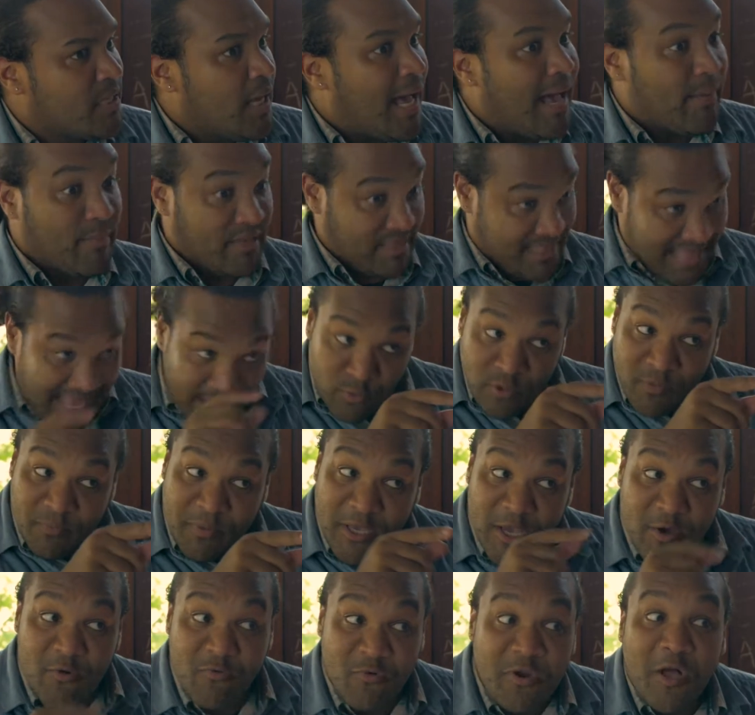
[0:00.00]
I mean, that would
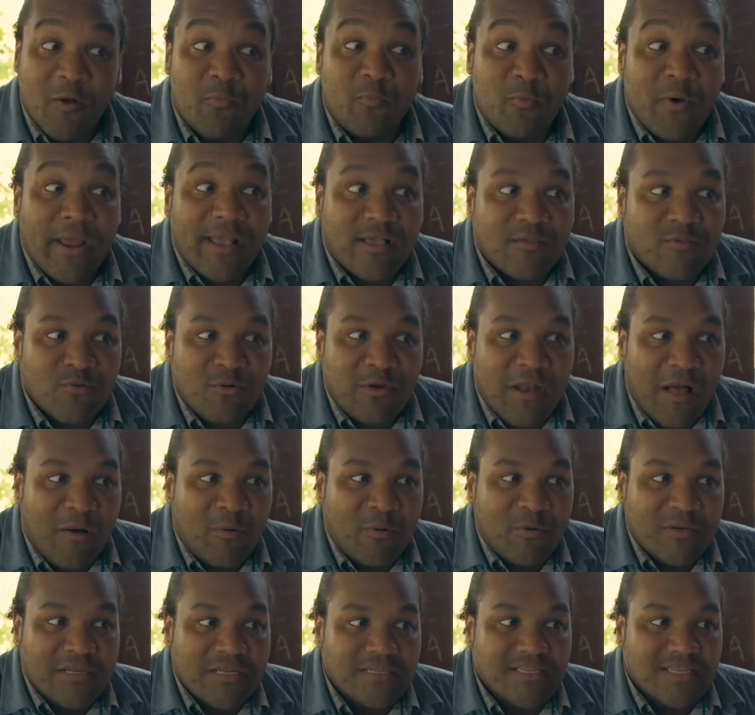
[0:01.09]
be a real breakthrough now,
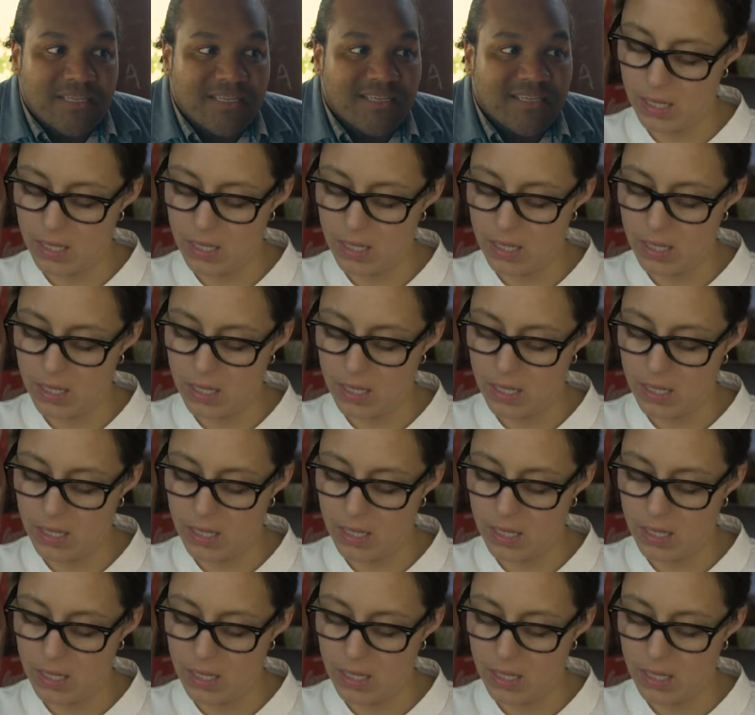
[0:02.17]
wouldn't it?